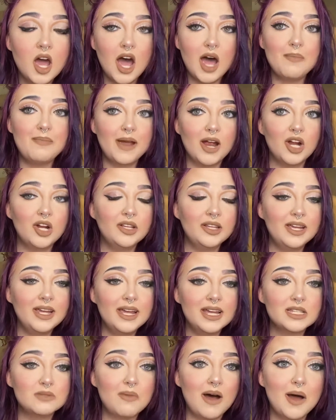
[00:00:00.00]
Apparently
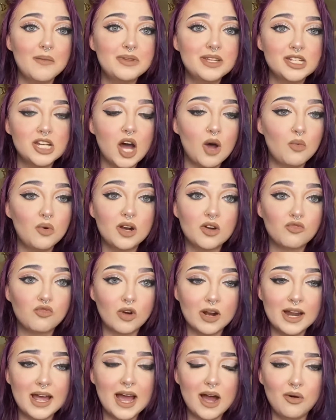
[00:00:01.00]
his mom did not want to
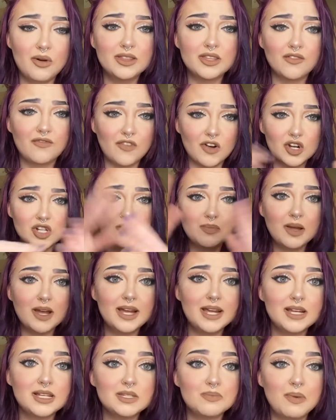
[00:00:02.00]
rent it out in the first
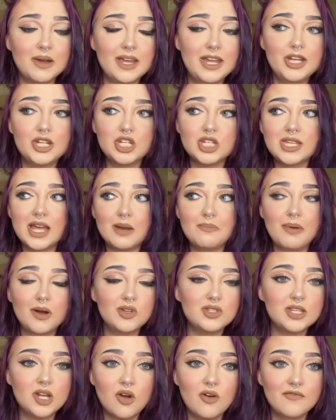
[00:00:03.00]
place, but he just had
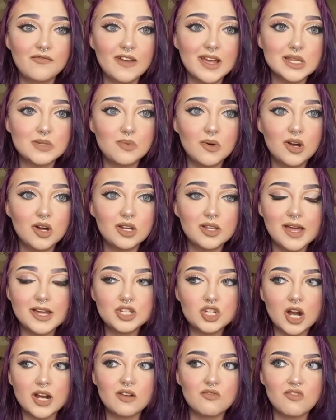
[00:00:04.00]
posted on Facebook like
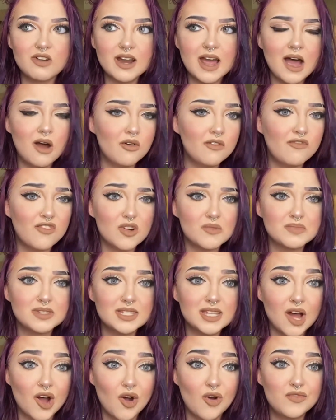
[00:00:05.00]
trying to rent it out for
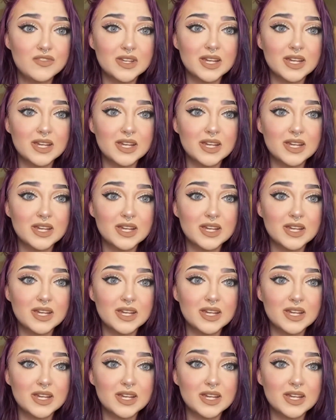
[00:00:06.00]
himself to